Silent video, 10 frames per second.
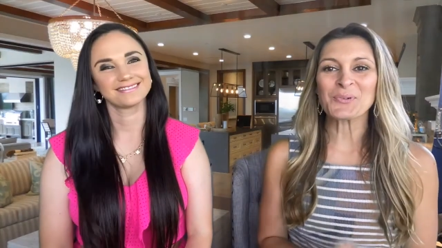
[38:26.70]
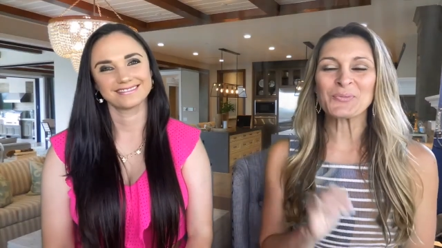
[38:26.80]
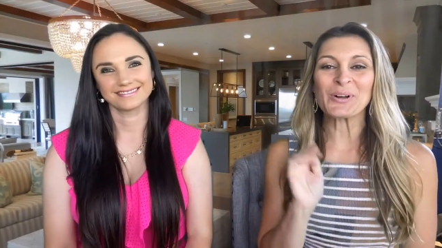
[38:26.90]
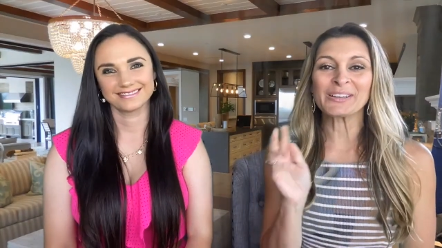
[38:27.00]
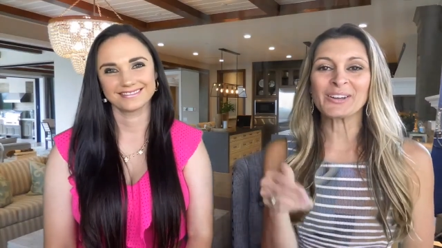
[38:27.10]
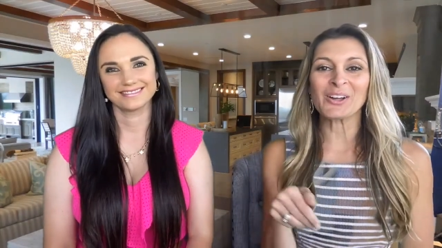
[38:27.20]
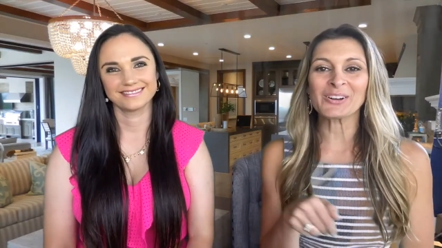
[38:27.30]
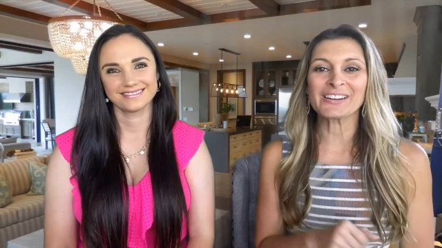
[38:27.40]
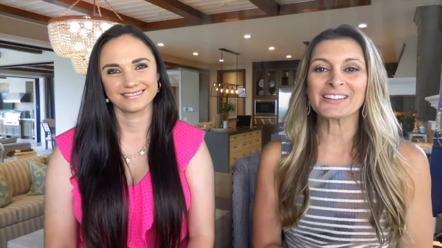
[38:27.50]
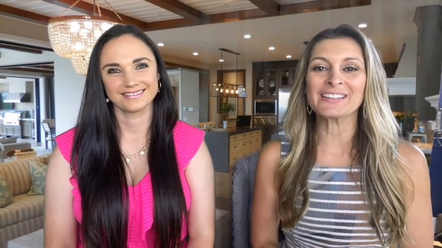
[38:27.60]
Speaker 1: while y'all are
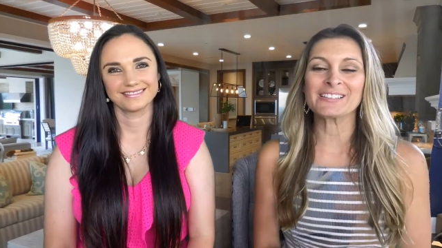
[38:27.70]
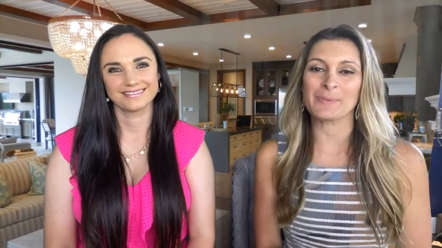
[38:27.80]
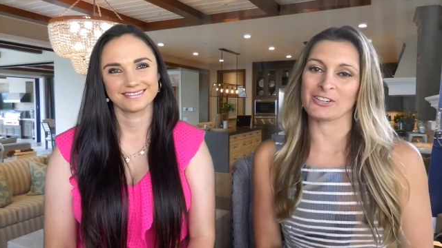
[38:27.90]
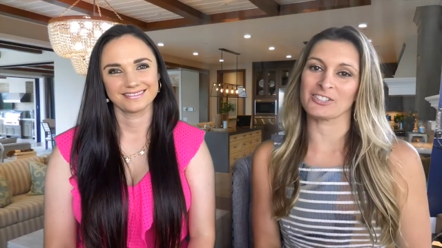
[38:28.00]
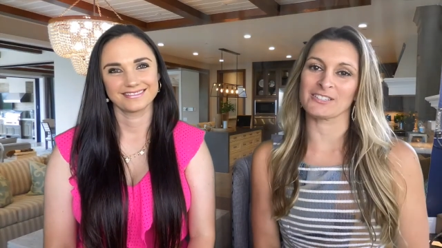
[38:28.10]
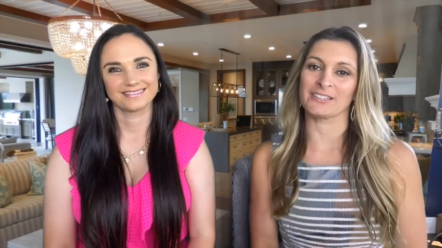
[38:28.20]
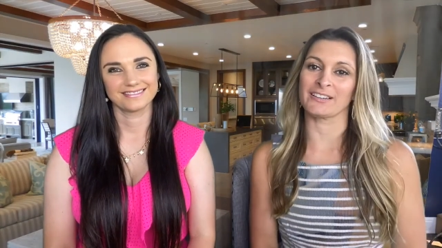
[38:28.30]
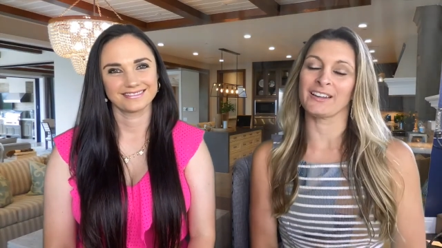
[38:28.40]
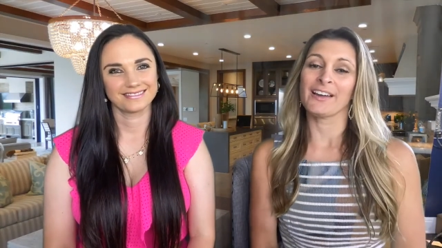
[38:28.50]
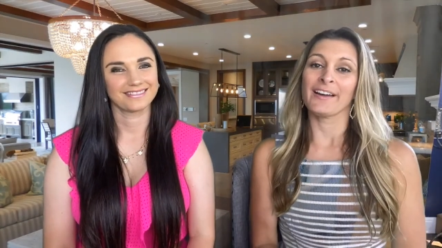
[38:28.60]
getting the inspections
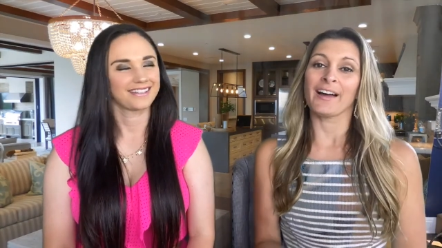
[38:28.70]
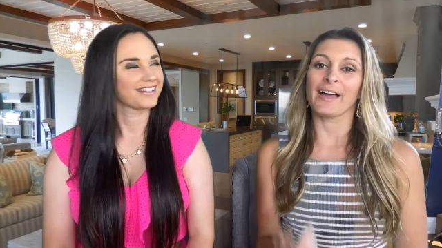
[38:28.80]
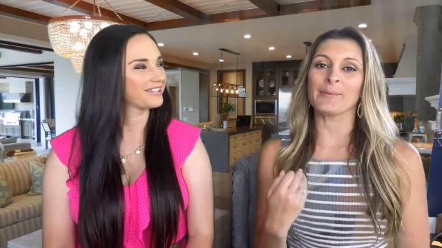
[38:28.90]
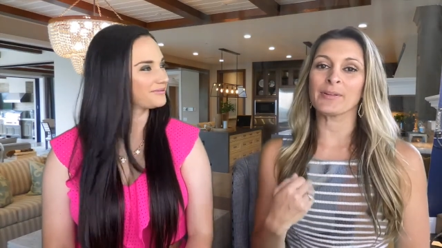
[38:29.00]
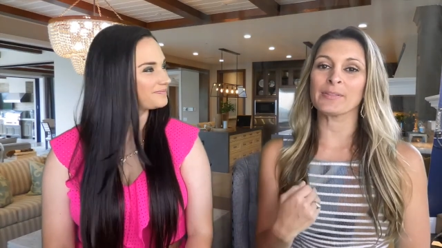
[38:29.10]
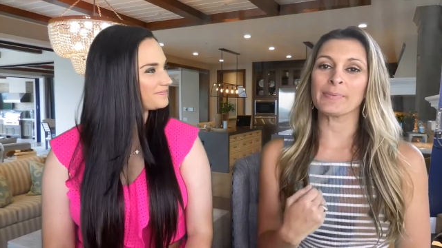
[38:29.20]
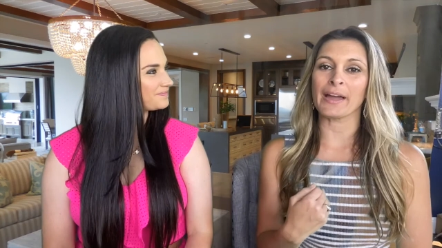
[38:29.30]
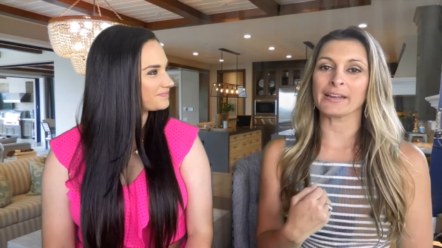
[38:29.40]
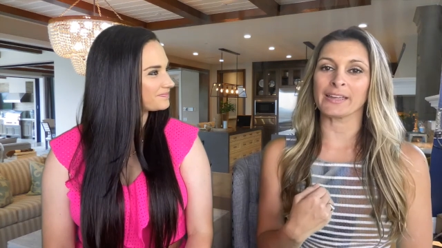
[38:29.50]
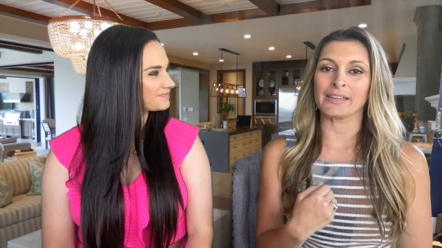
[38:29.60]
done, I'm on the
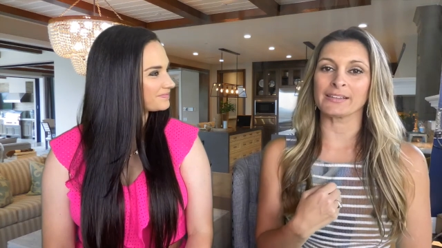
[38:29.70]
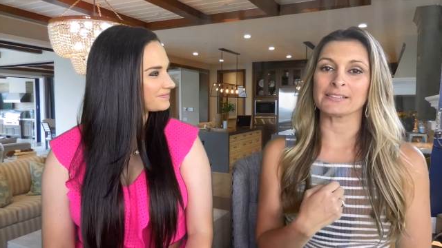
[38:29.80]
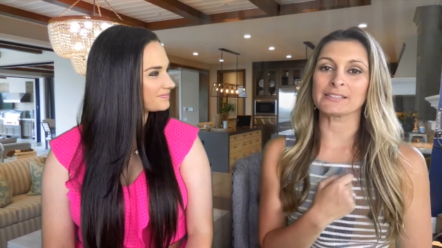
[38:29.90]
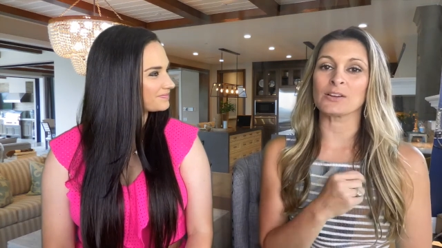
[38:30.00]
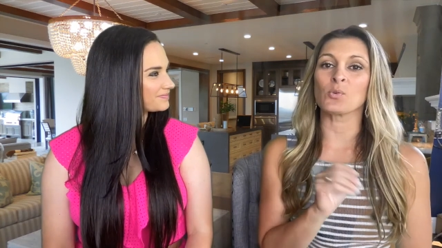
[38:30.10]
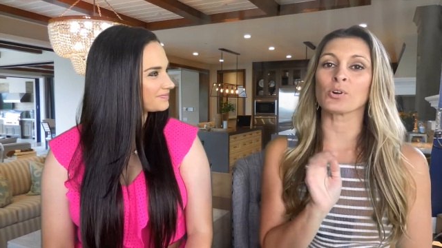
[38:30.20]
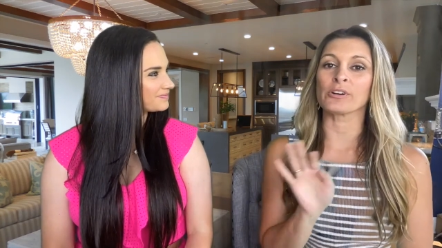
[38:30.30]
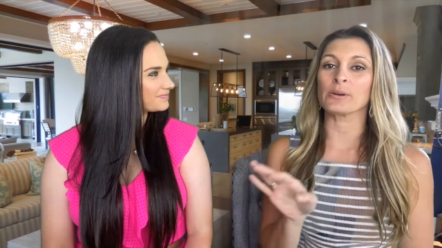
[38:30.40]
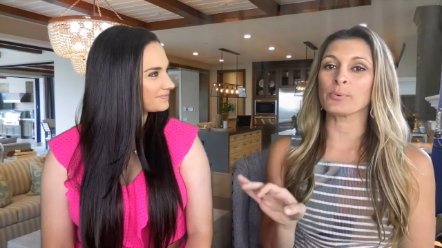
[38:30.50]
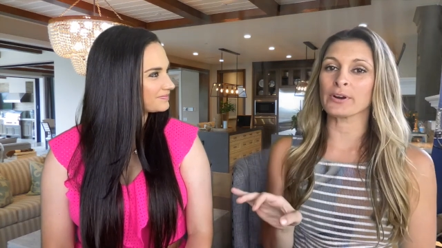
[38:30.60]
back end
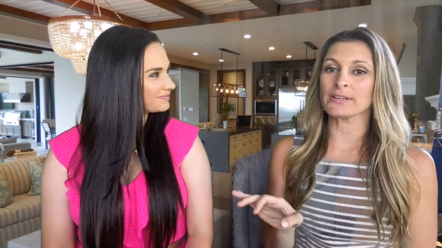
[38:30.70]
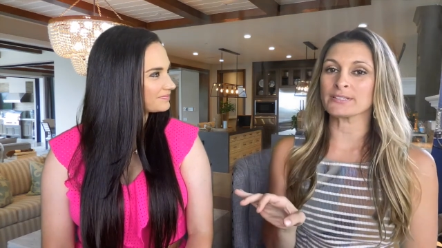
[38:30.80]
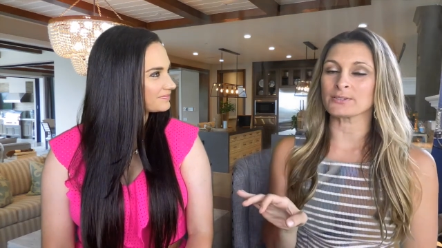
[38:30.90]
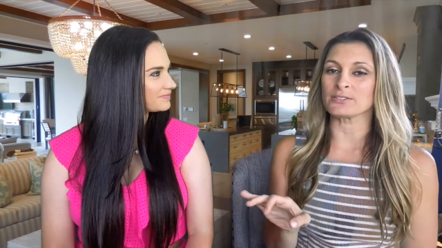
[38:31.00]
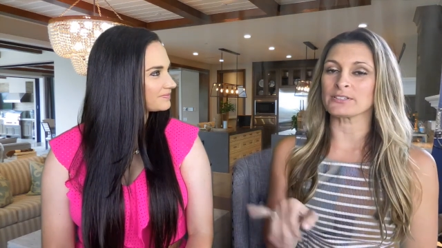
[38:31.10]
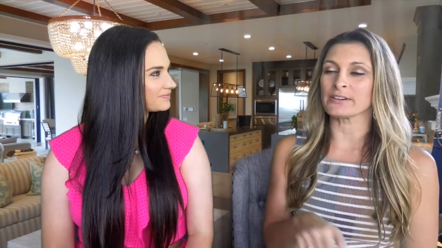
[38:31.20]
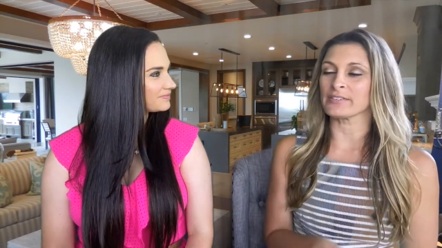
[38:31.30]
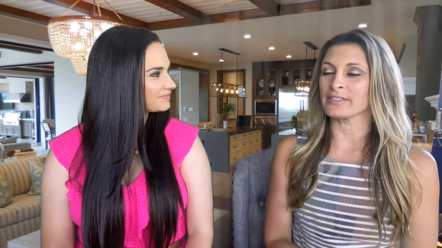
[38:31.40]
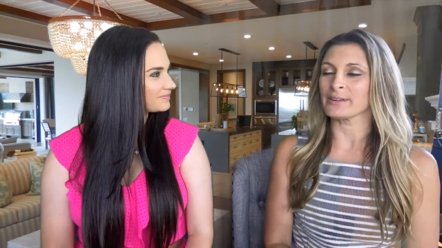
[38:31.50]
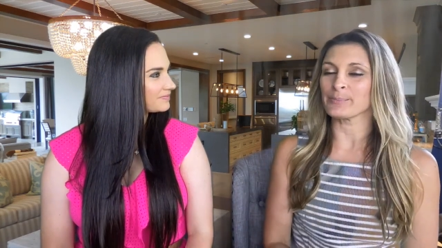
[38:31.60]
ordering appraisal and
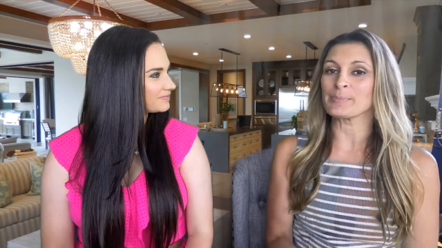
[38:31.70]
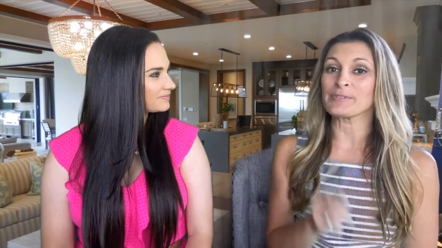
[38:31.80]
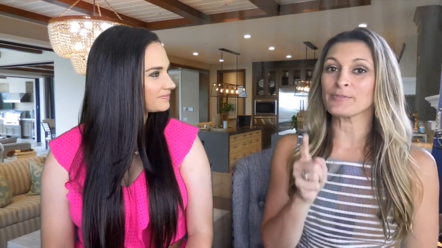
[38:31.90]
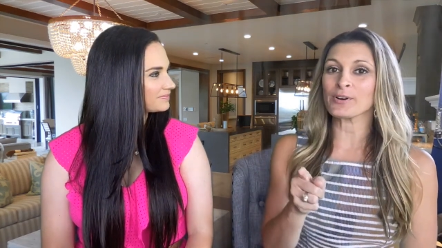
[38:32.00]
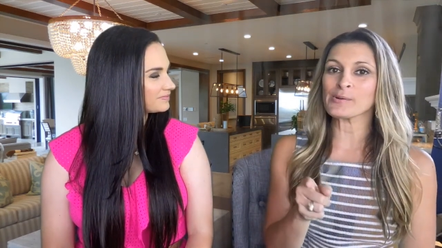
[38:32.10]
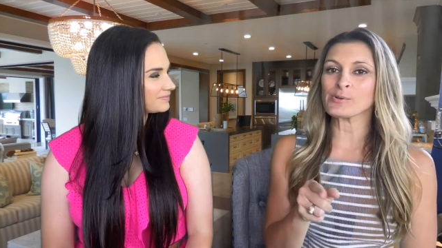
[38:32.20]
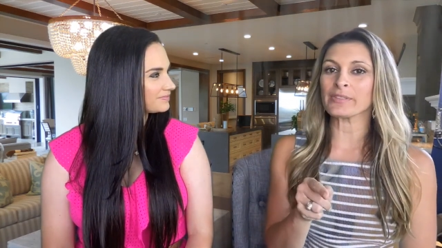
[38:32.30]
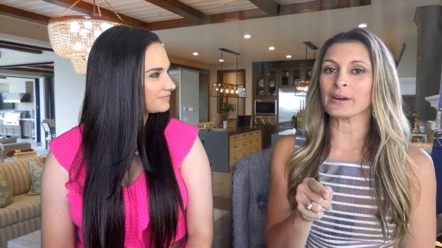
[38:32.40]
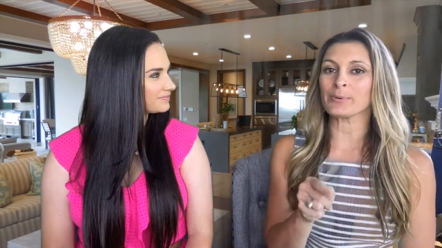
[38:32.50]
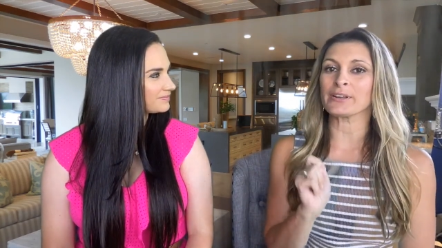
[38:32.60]
everything. But before I order
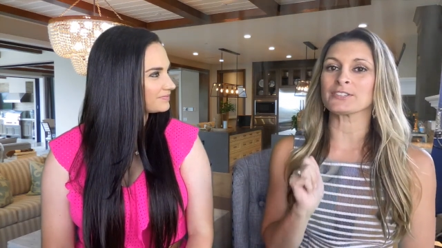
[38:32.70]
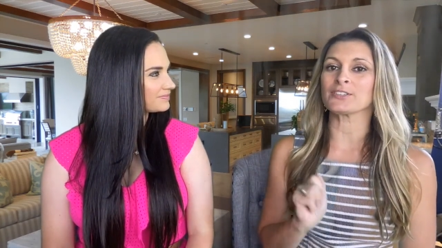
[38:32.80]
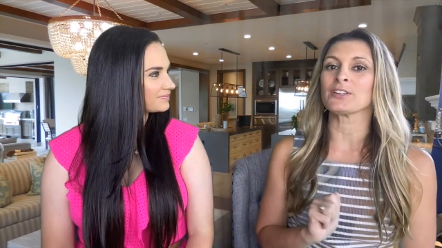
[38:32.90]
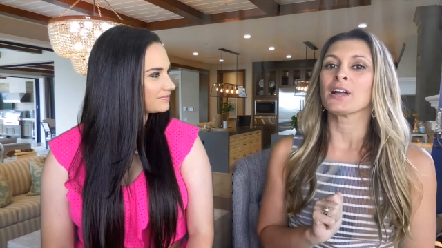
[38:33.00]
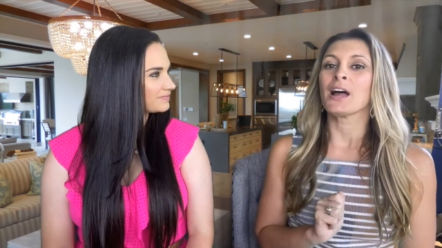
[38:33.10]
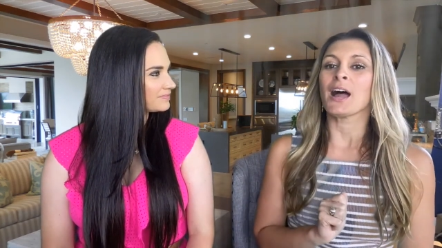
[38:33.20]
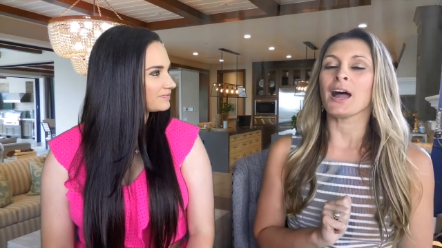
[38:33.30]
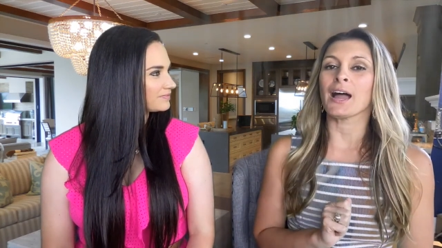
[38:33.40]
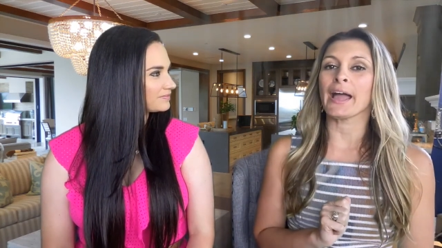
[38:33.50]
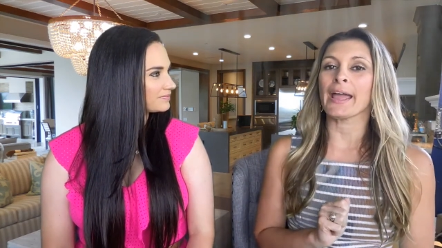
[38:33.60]
that appraisal,
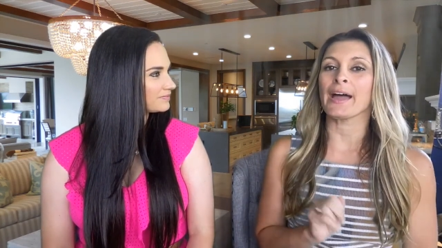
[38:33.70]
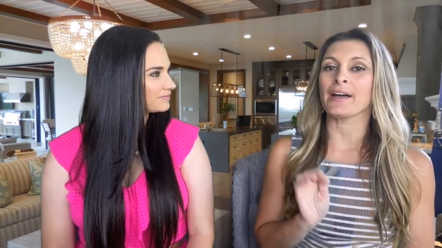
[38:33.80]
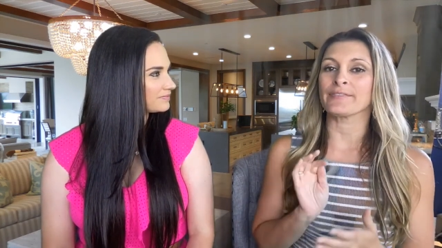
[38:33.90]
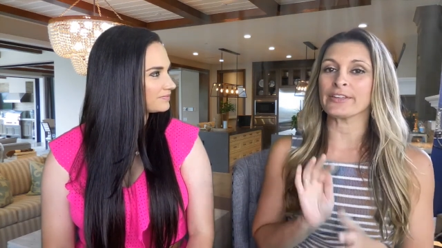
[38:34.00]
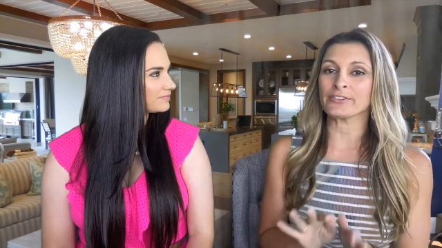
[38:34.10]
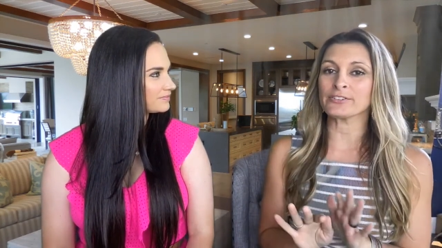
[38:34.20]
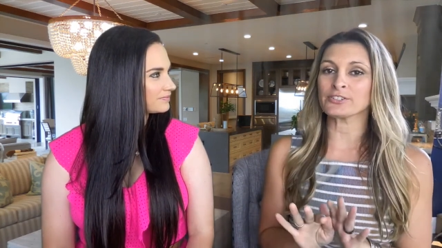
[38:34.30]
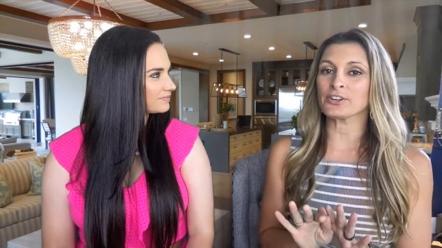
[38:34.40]
I have entered